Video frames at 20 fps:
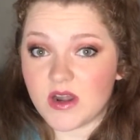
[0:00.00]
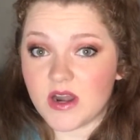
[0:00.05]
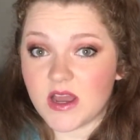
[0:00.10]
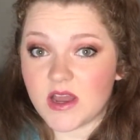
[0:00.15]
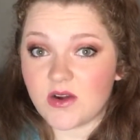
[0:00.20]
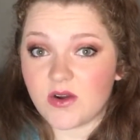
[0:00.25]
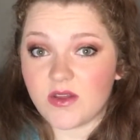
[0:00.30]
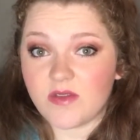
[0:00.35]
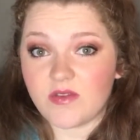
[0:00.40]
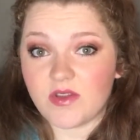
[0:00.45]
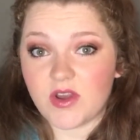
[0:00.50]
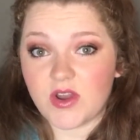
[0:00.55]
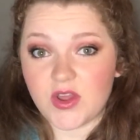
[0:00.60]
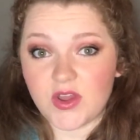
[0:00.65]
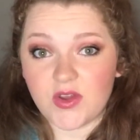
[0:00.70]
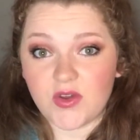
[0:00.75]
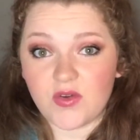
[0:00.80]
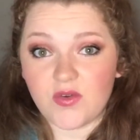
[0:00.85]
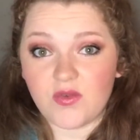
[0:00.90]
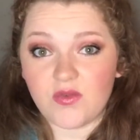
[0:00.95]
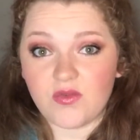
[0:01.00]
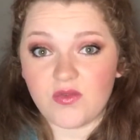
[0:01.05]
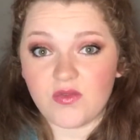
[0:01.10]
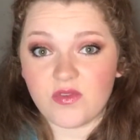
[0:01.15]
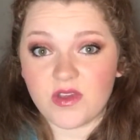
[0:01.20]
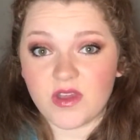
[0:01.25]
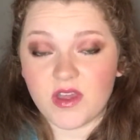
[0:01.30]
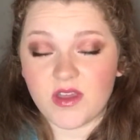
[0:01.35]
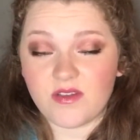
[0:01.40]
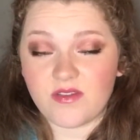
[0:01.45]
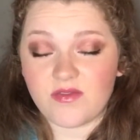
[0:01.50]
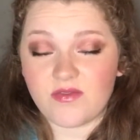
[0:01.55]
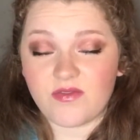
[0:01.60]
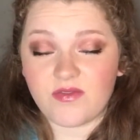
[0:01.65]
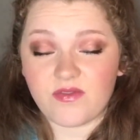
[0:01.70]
I don't even know if